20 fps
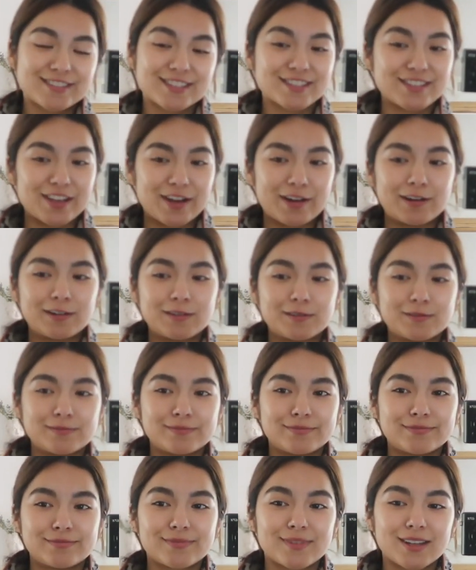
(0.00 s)

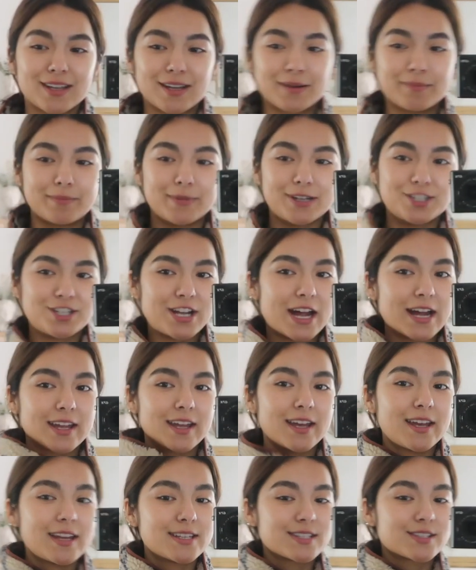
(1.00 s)
So my
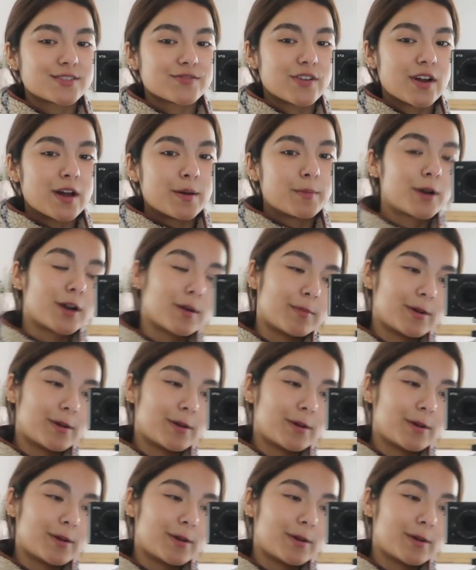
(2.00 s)
jacket is from